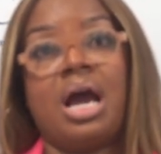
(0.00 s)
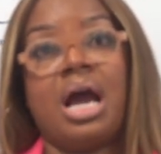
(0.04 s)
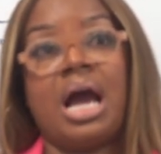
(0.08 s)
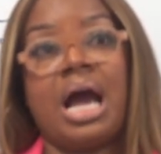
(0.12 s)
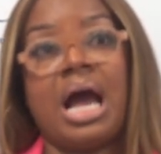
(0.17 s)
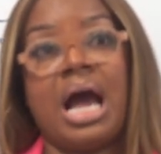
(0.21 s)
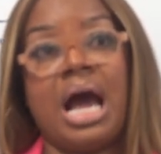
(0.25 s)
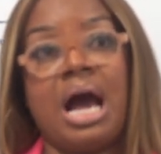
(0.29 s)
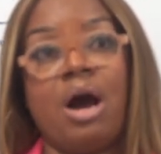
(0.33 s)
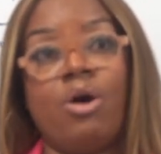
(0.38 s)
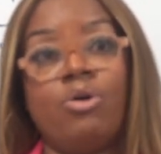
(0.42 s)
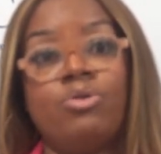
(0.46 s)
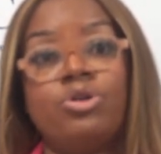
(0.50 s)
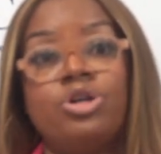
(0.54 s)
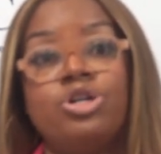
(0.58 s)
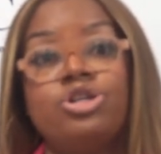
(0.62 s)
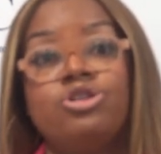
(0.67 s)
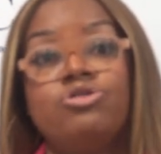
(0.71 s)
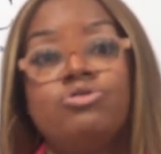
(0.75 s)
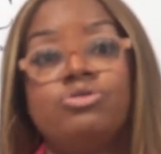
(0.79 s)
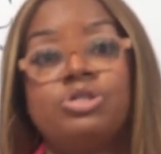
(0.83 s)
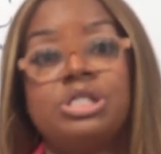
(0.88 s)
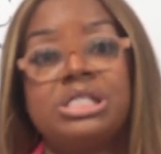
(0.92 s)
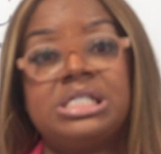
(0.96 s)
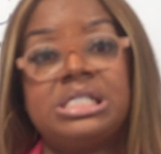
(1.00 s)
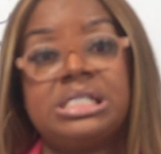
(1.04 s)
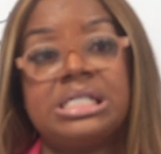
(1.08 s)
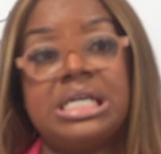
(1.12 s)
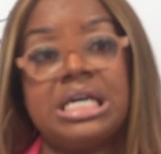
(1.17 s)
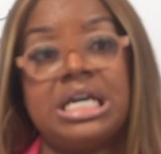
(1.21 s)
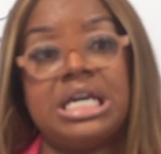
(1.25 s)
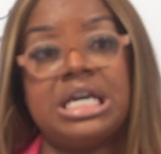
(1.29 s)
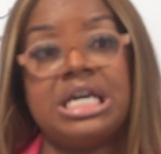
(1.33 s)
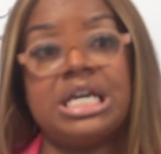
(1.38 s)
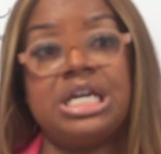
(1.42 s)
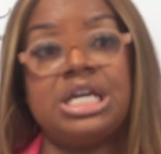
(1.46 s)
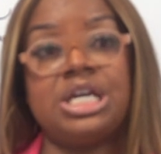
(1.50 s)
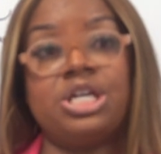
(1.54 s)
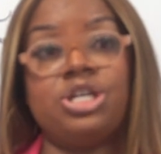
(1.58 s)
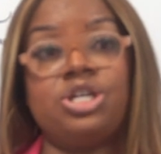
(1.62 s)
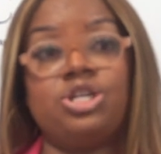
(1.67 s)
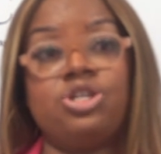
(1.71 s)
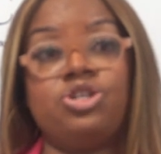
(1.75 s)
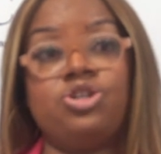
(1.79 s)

how do you see